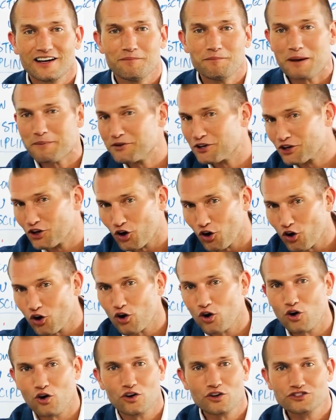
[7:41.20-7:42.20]
Maybe the
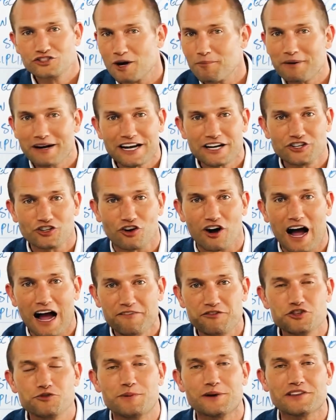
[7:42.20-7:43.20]
girl, somebody in your life
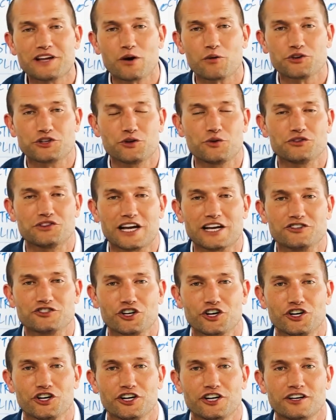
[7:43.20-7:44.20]
has been there with you and things are
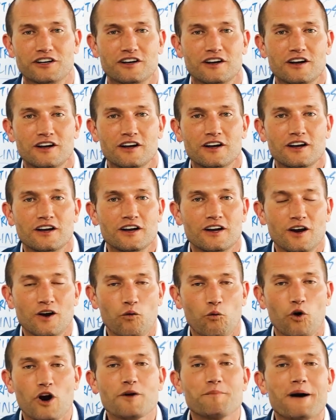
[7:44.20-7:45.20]
good?
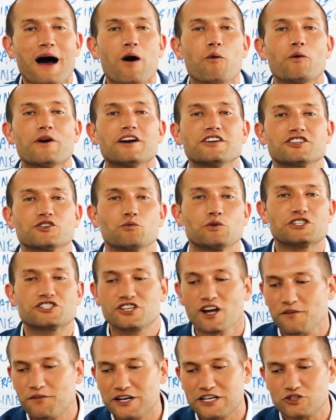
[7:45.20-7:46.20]
What about when, when
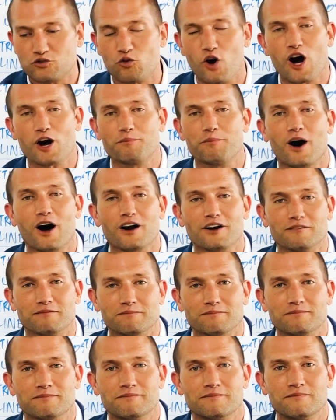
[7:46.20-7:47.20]
stuff hits rock bottom?
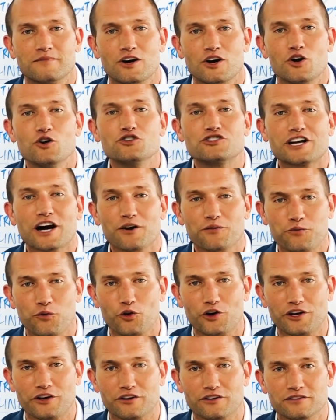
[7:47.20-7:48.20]
Who's there for
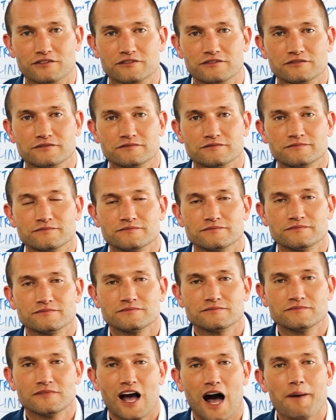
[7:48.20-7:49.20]
you?
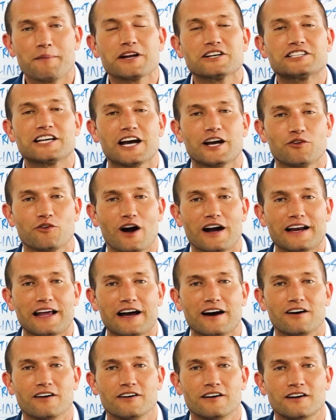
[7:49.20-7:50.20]
I'm going to tell you right
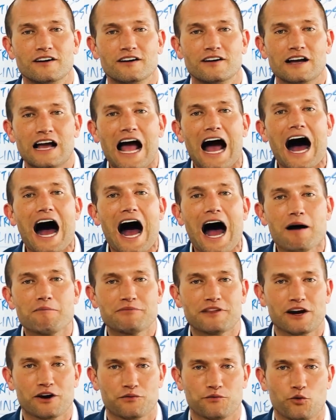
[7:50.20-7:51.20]
now, I'm
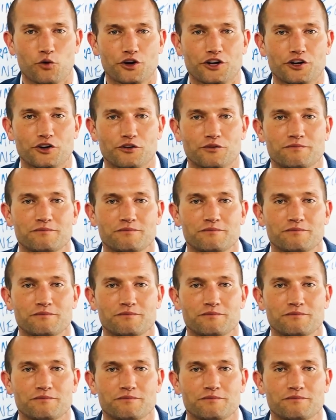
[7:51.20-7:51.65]
there for you.